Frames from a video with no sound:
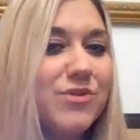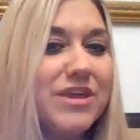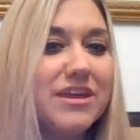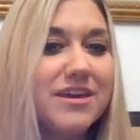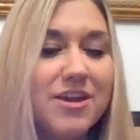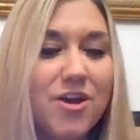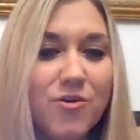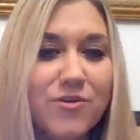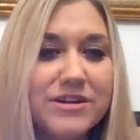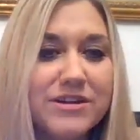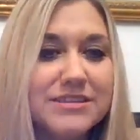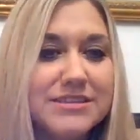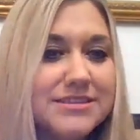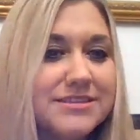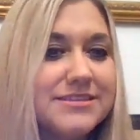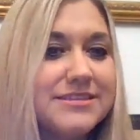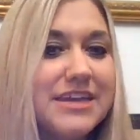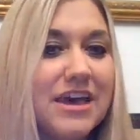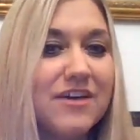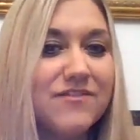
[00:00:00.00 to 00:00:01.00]
we can always
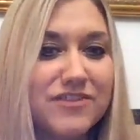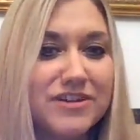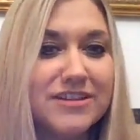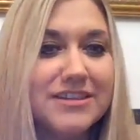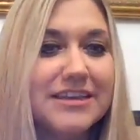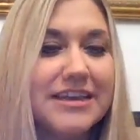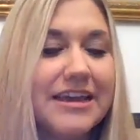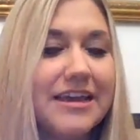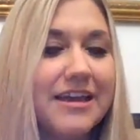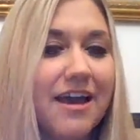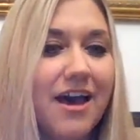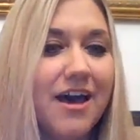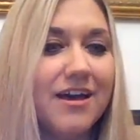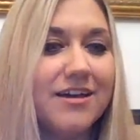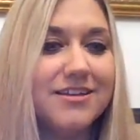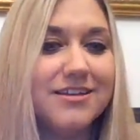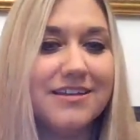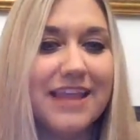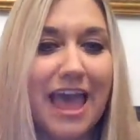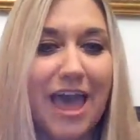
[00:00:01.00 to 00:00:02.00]
definitely have
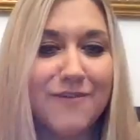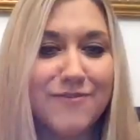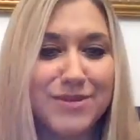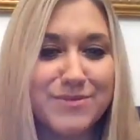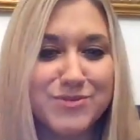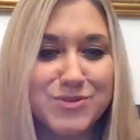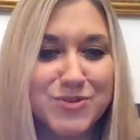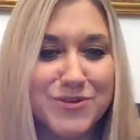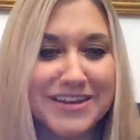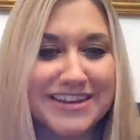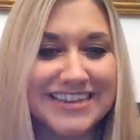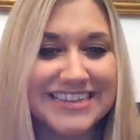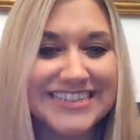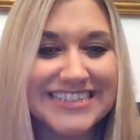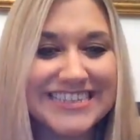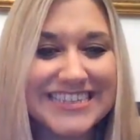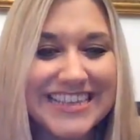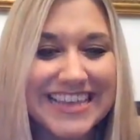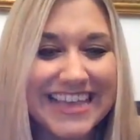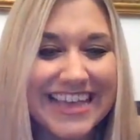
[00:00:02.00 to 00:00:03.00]
him join us.